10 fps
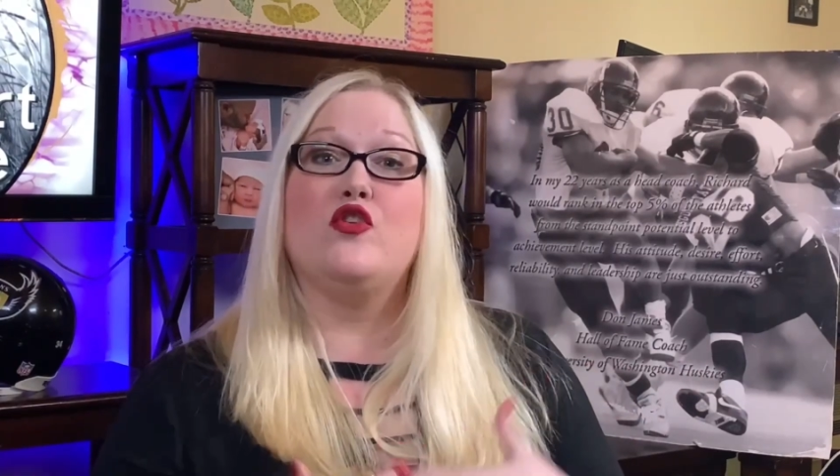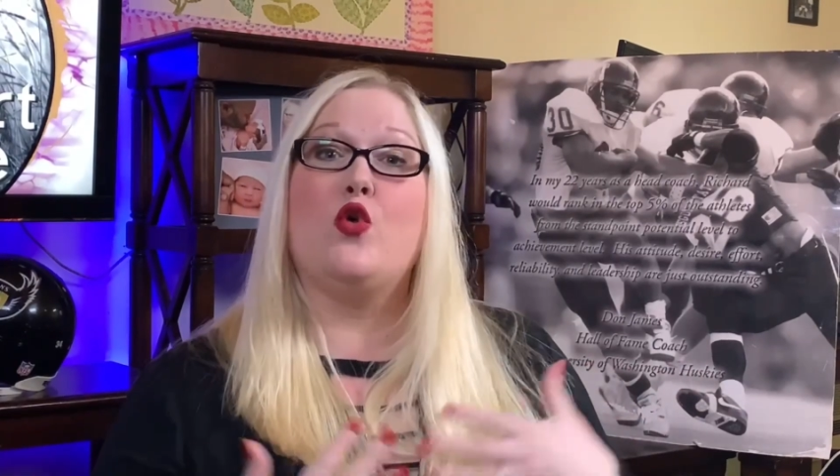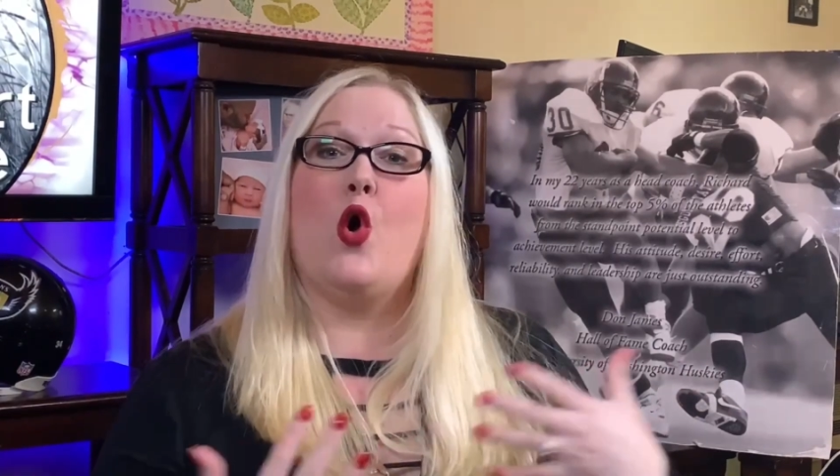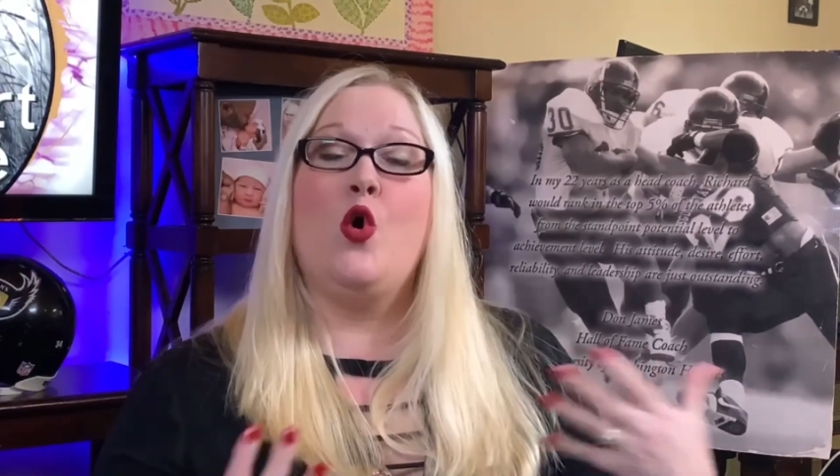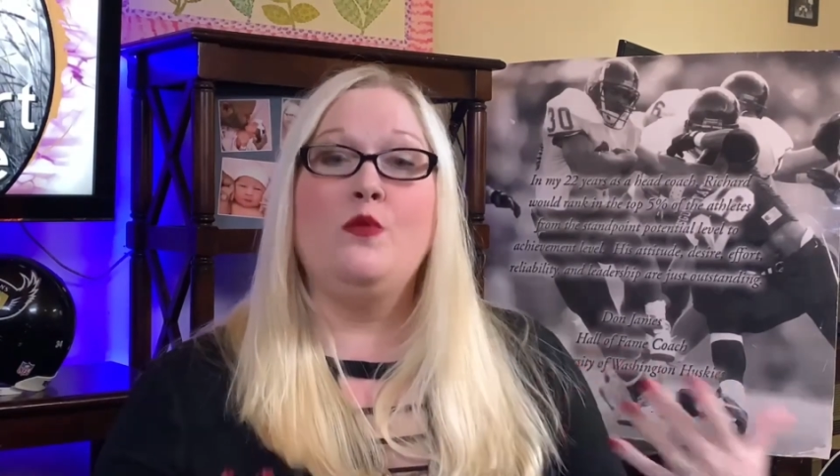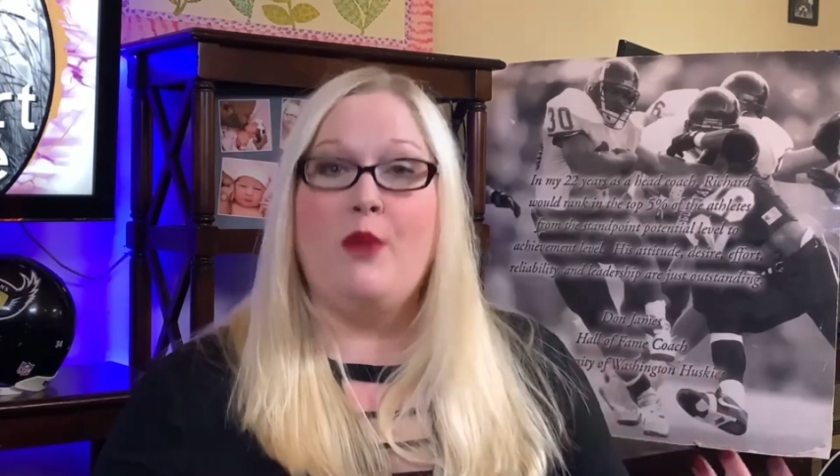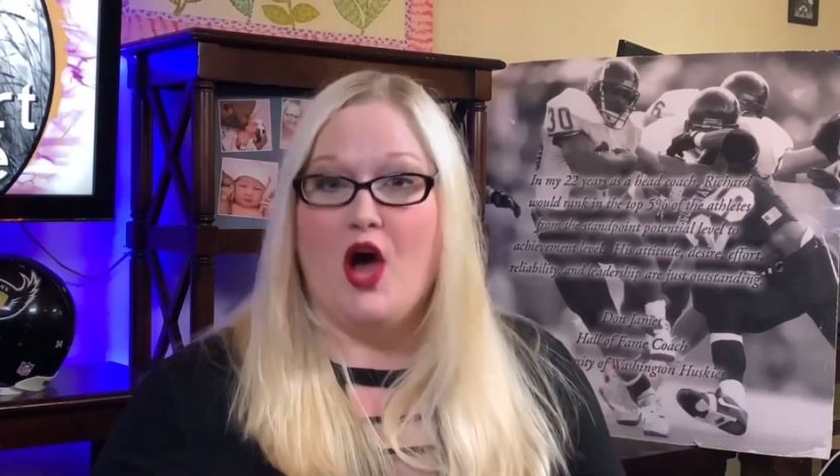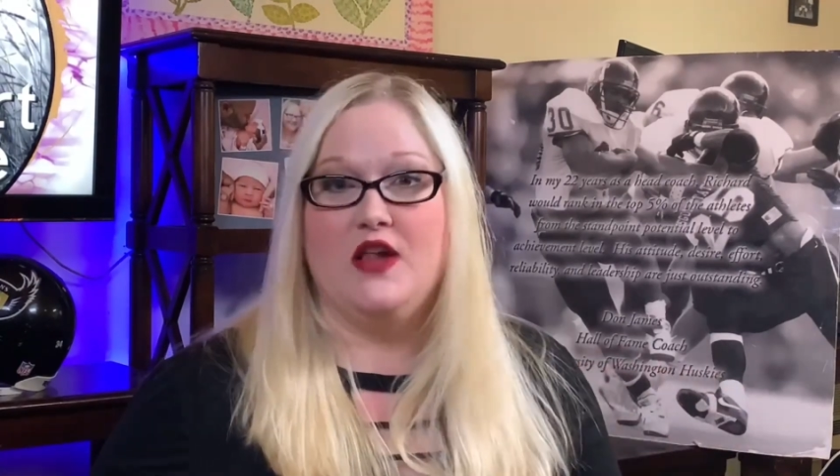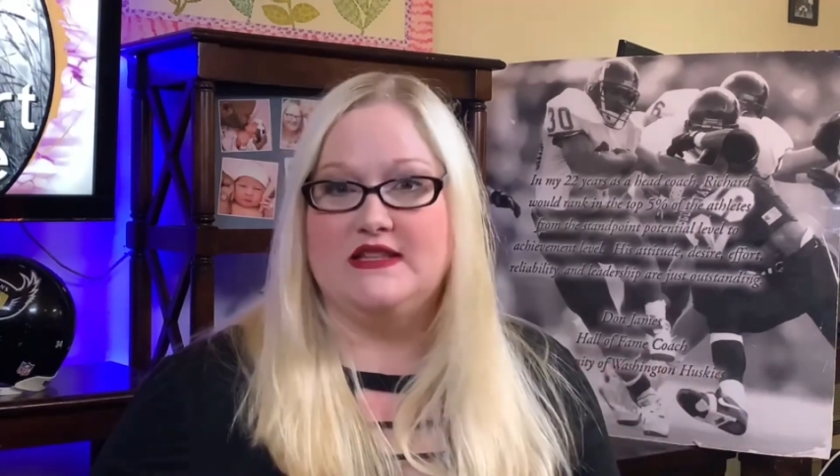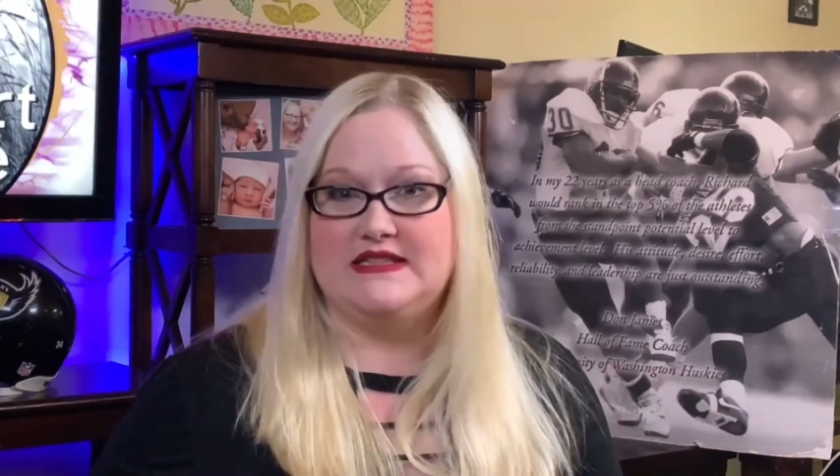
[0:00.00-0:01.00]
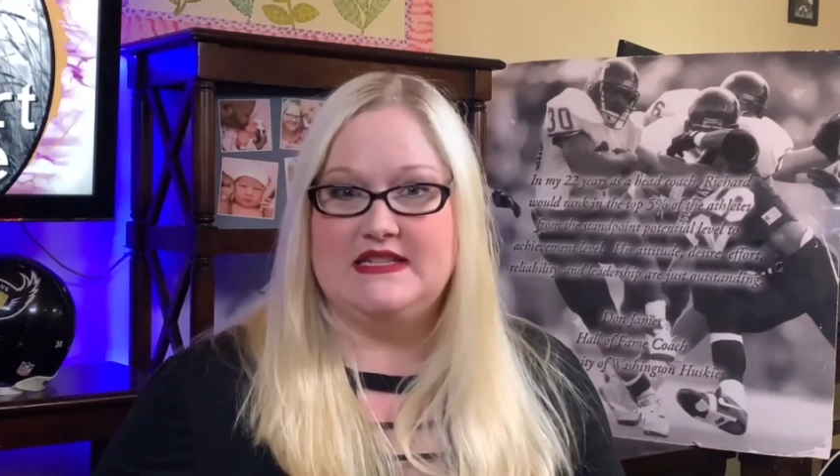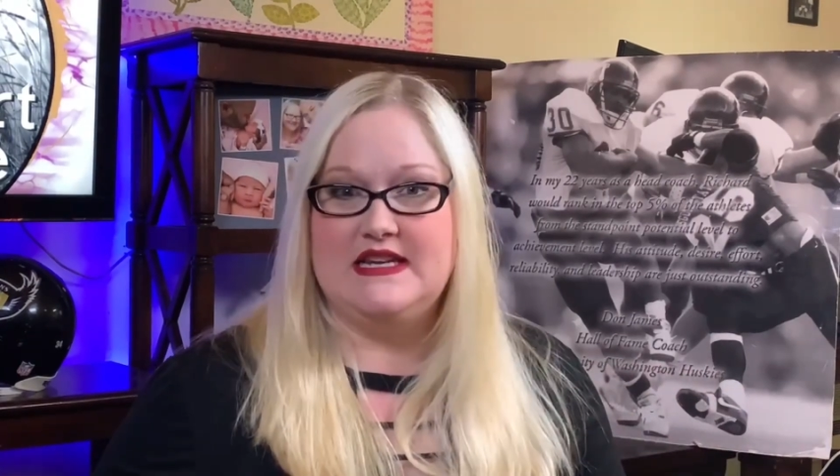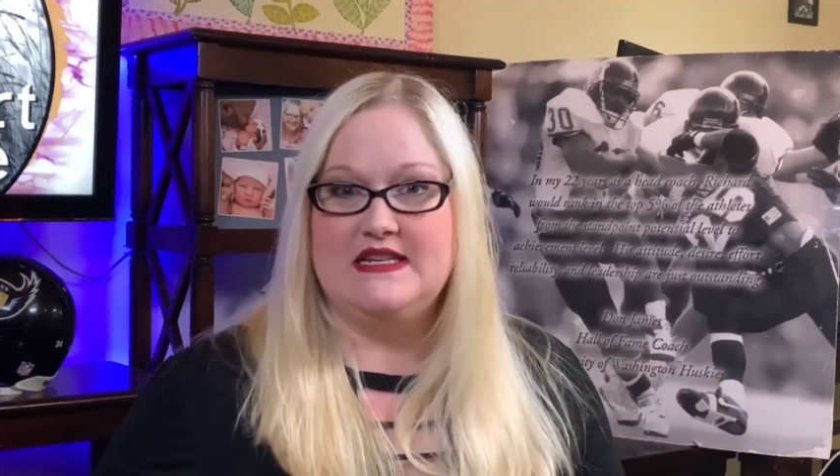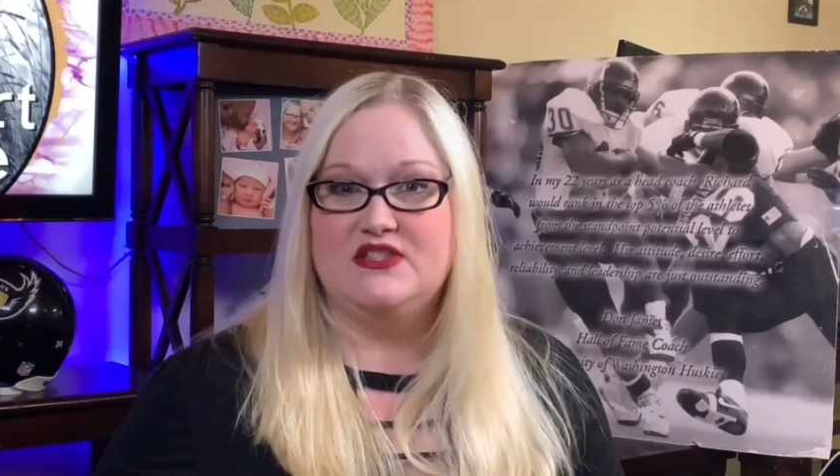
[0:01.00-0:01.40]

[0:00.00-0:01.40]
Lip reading: their own policies,